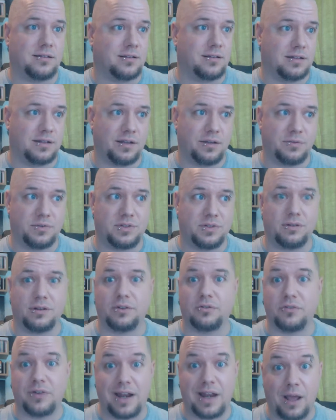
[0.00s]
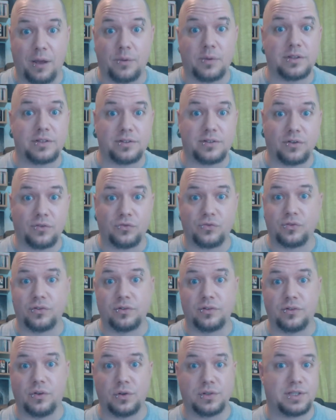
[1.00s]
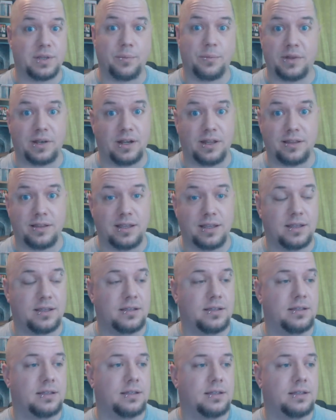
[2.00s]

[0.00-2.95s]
I don't know, 200 hours of, or something like that.